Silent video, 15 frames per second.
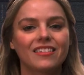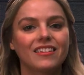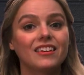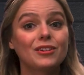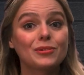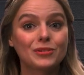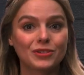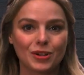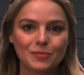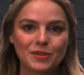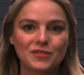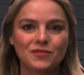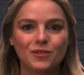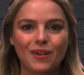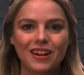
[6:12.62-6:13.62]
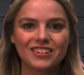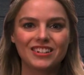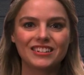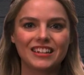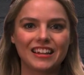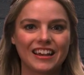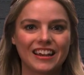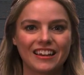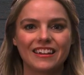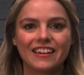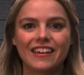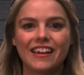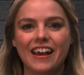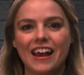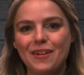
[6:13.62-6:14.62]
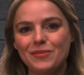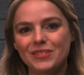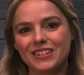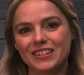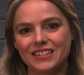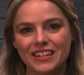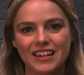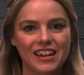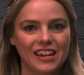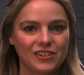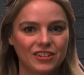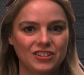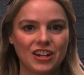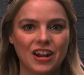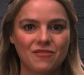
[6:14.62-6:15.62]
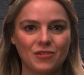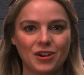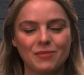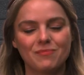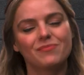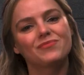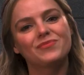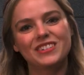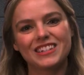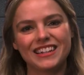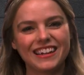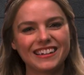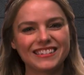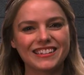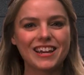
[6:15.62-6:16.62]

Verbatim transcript: Thank you so much for watching today. I'm Sissy here with Jotform. See you next